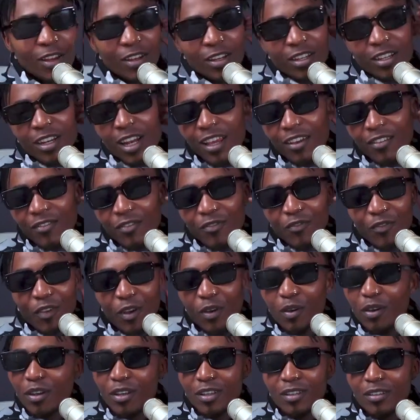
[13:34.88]
sounding like
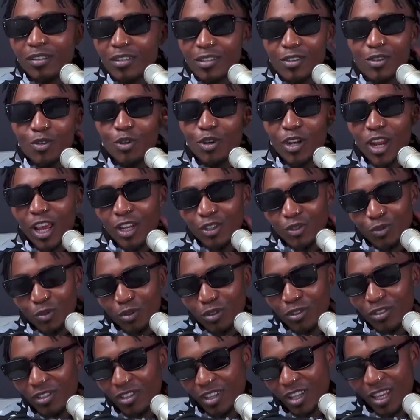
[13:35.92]
very,
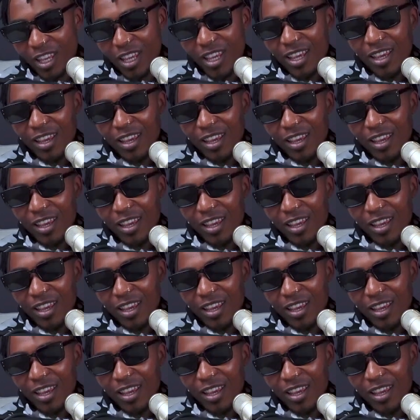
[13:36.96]
natural to